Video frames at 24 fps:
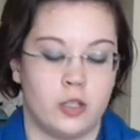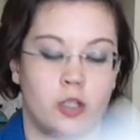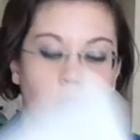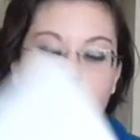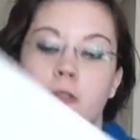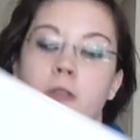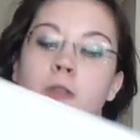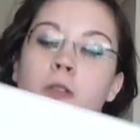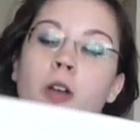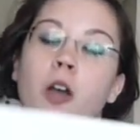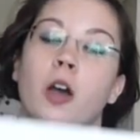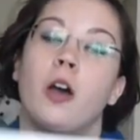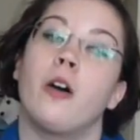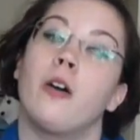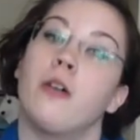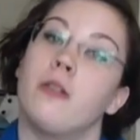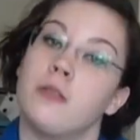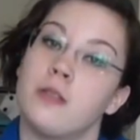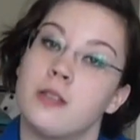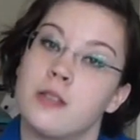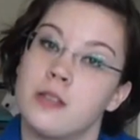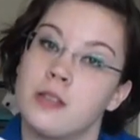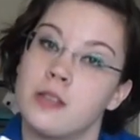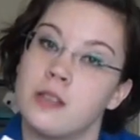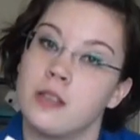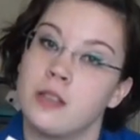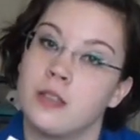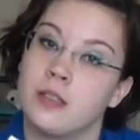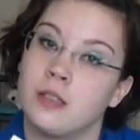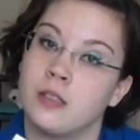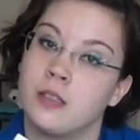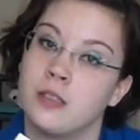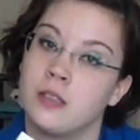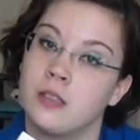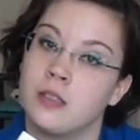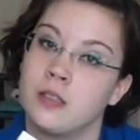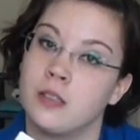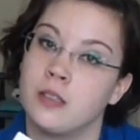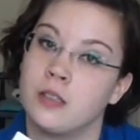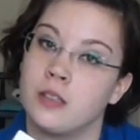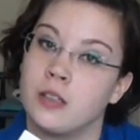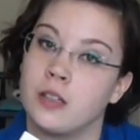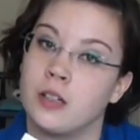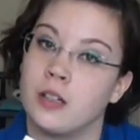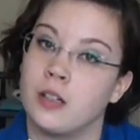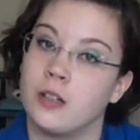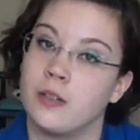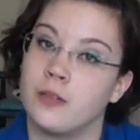2 coats
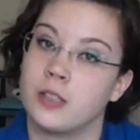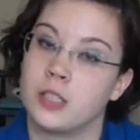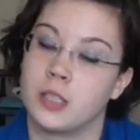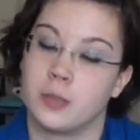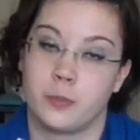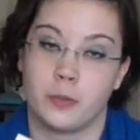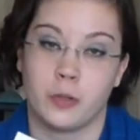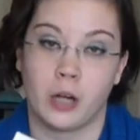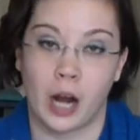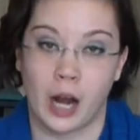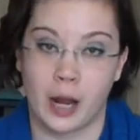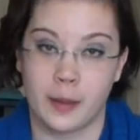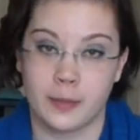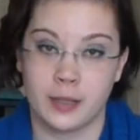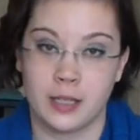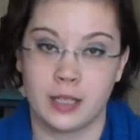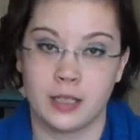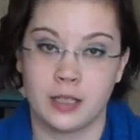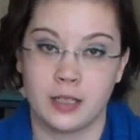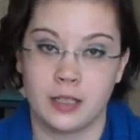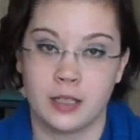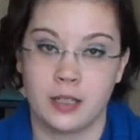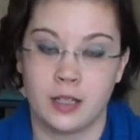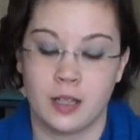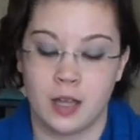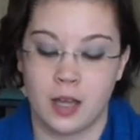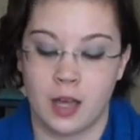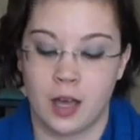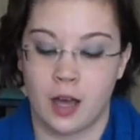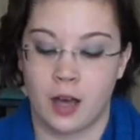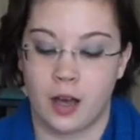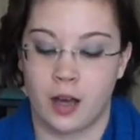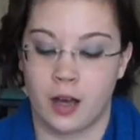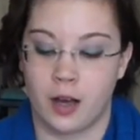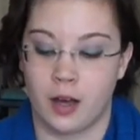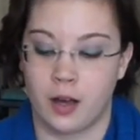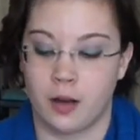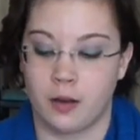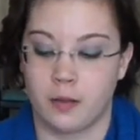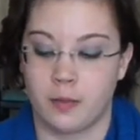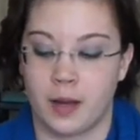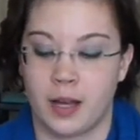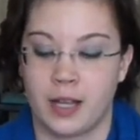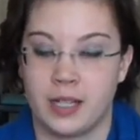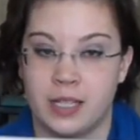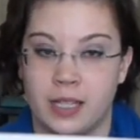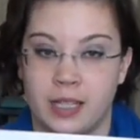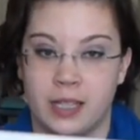to prime it.
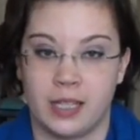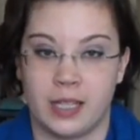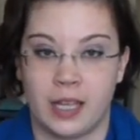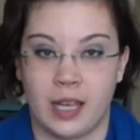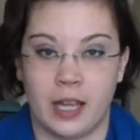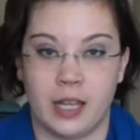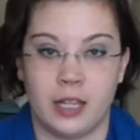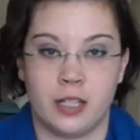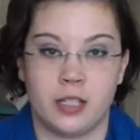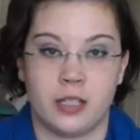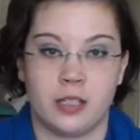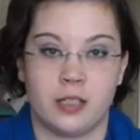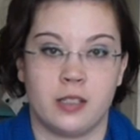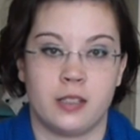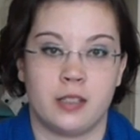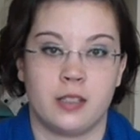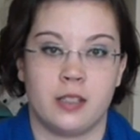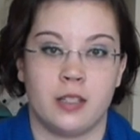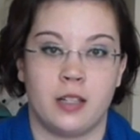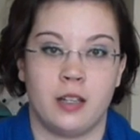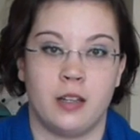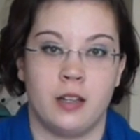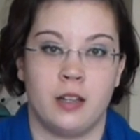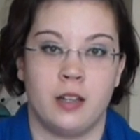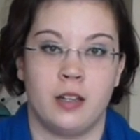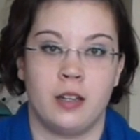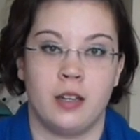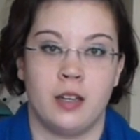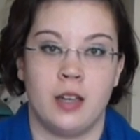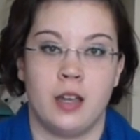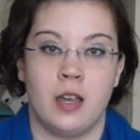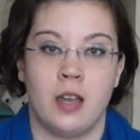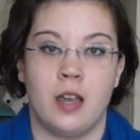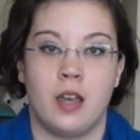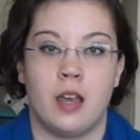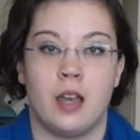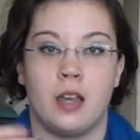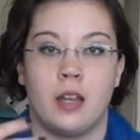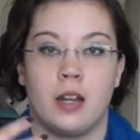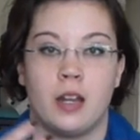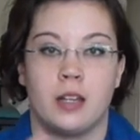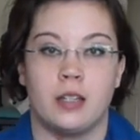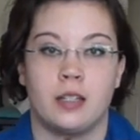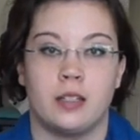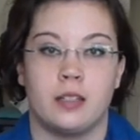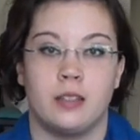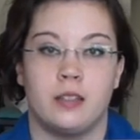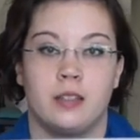I did the edges and
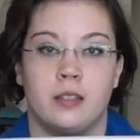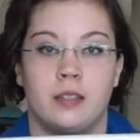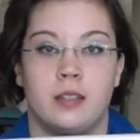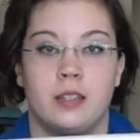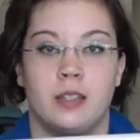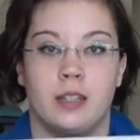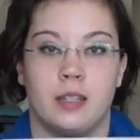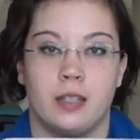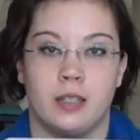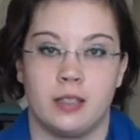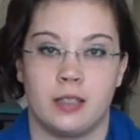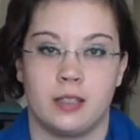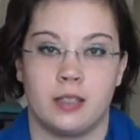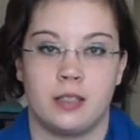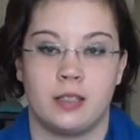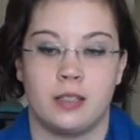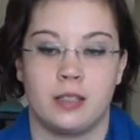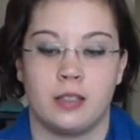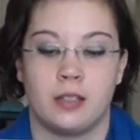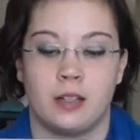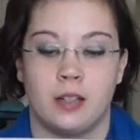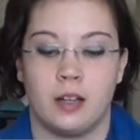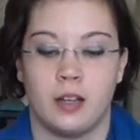I did this.